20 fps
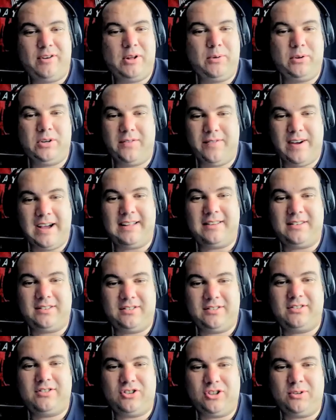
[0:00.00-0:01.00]
would have had
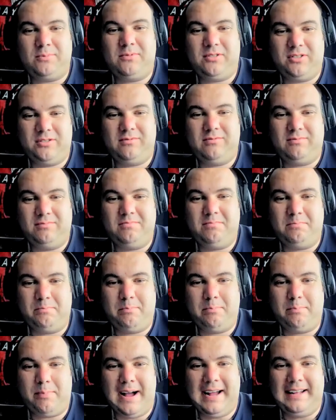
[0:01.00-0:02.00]
some
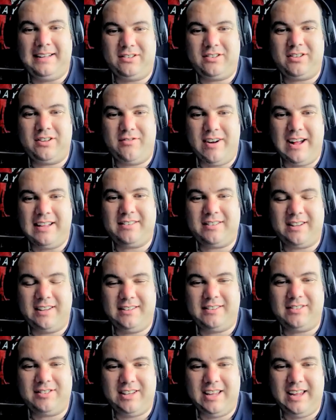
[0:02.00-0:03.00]
bite to the wrestling
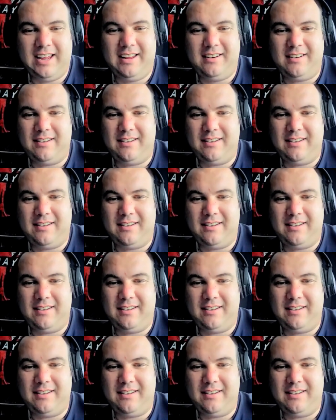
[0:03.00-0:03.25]
scene